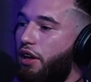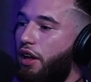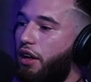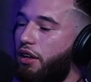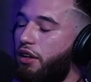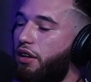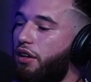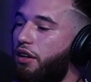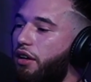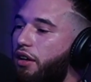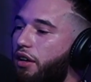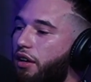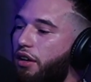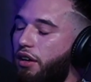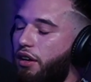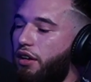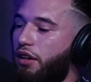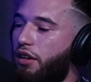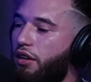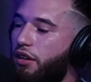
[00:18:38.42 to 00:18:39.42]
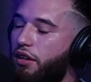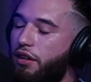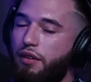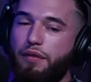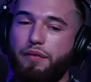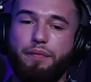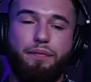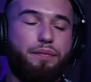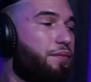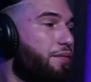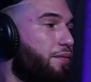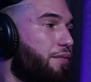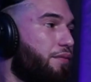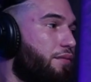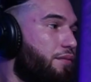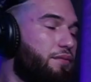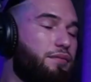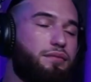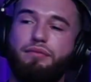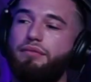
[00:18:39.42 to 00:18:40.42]
Hey, yeah, yeah. Uh, Jacob, if,
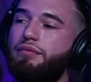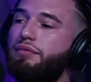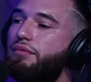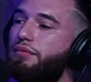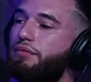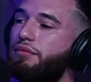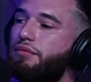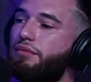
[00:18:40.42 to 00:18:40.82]
if I can ask,